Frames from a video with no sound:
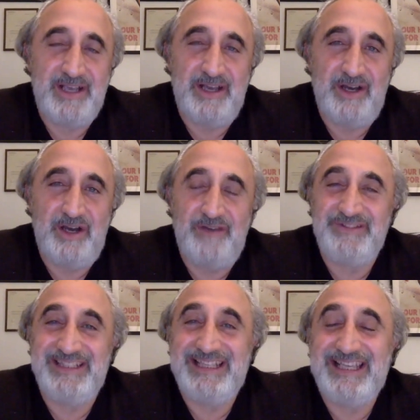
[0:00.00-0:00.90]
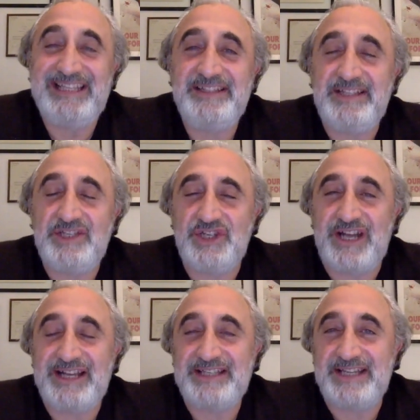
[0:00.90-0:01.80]
uh, of the
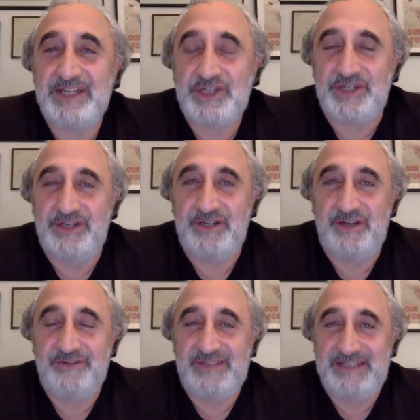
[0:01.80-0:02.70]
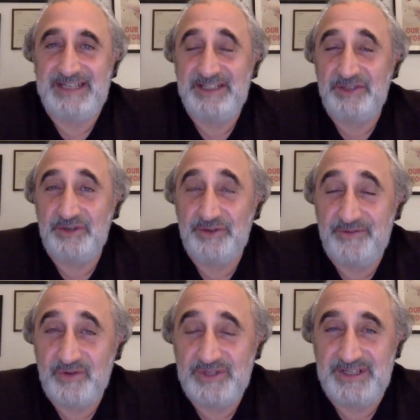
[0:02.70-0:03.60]
indigenization of Canadian
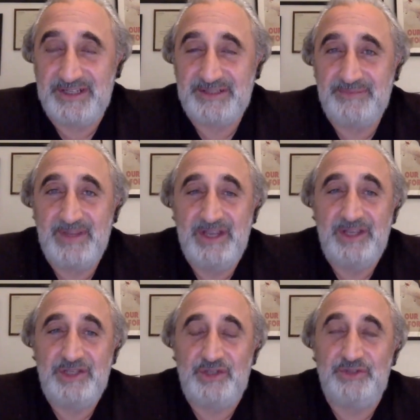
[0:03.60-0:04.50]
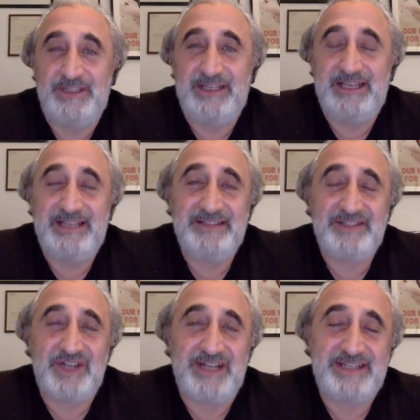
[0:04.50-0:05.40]
universities. So the
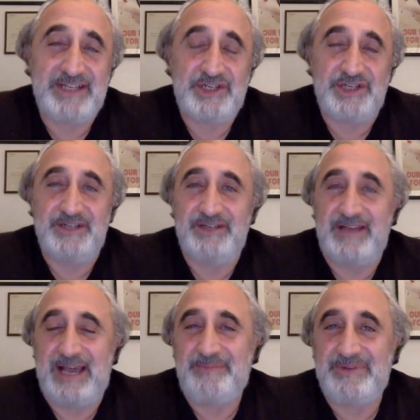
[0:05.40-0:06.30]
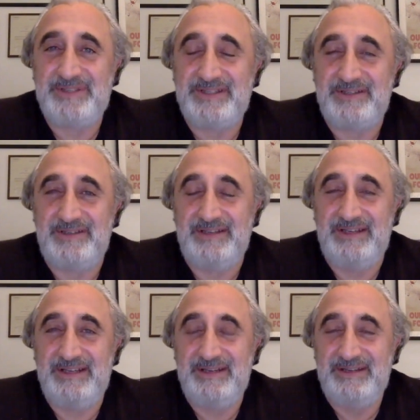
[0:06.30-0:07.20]
indigenization happens in,
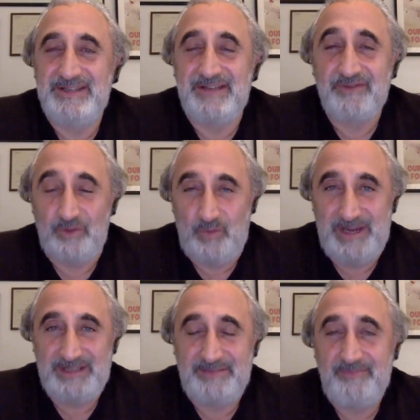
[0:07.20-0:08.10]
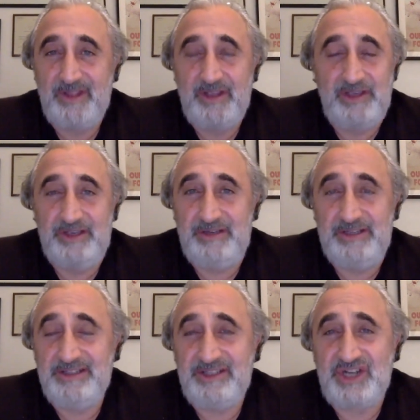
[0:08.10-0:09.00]
in several ways. Uh,
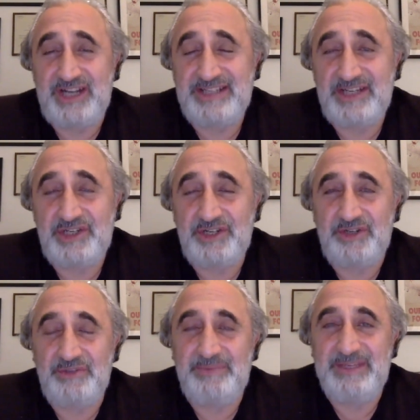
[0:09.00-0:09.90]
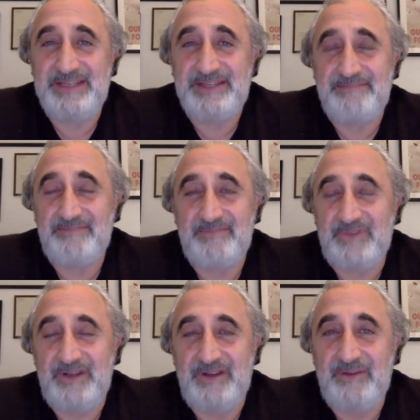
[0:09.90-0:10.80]
indigenization could be
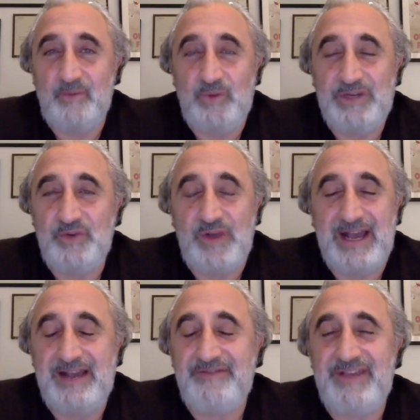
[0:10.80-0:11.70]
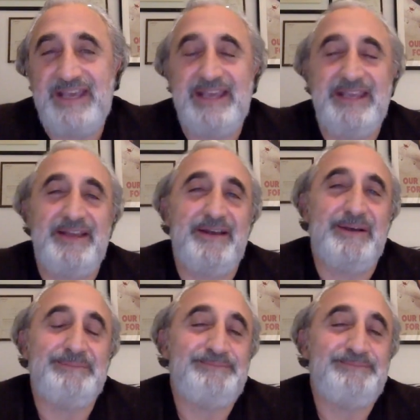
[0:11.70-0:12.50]
uh, when you have a uh,